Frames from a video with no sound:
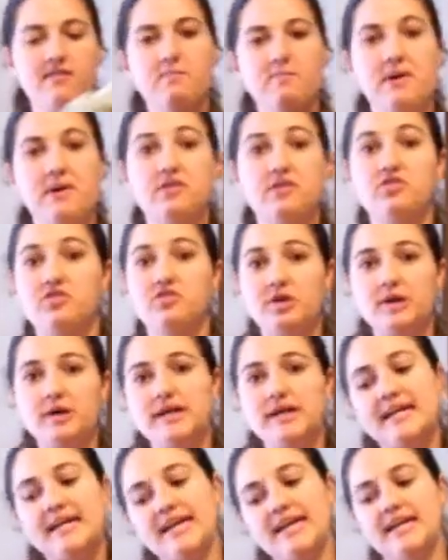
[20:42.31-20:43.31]
my
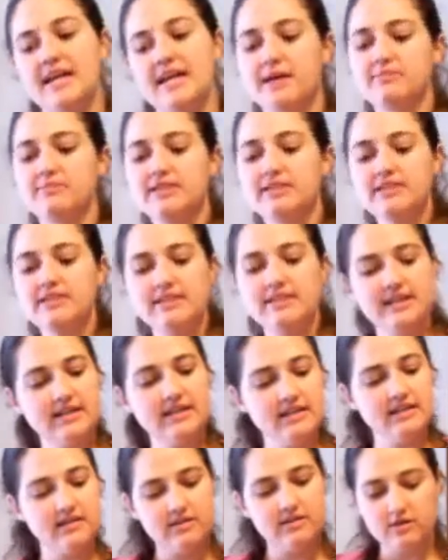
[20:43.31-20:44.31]
story, and I'm
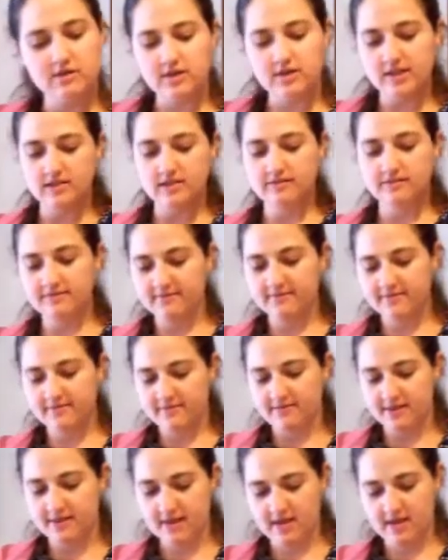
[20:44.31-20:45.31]
sticking to it.
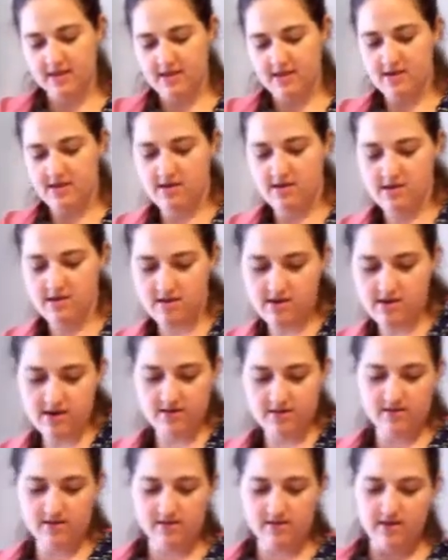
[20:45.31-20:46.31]

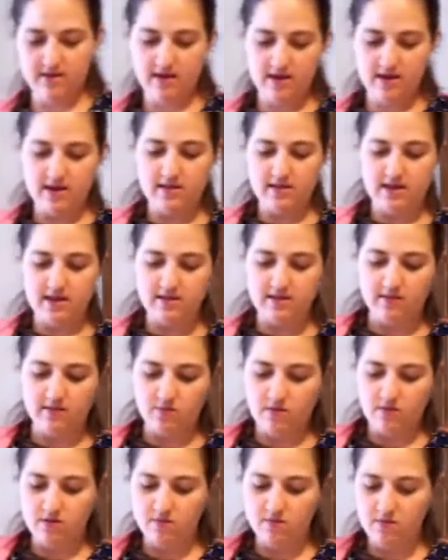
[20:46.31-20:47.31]
Alright, and
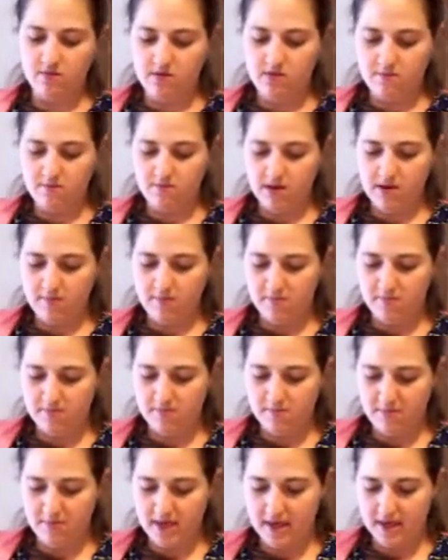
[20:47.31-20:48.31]
last one, my
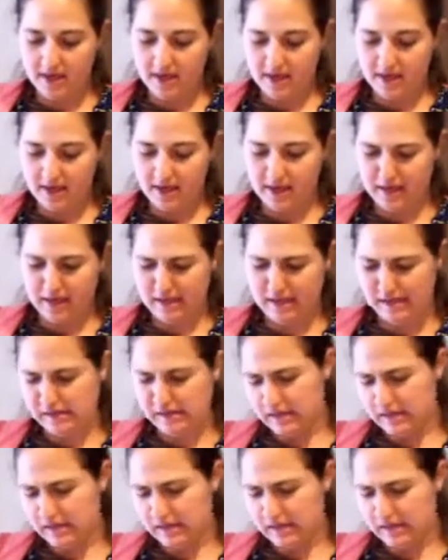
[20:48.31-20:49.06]
pink.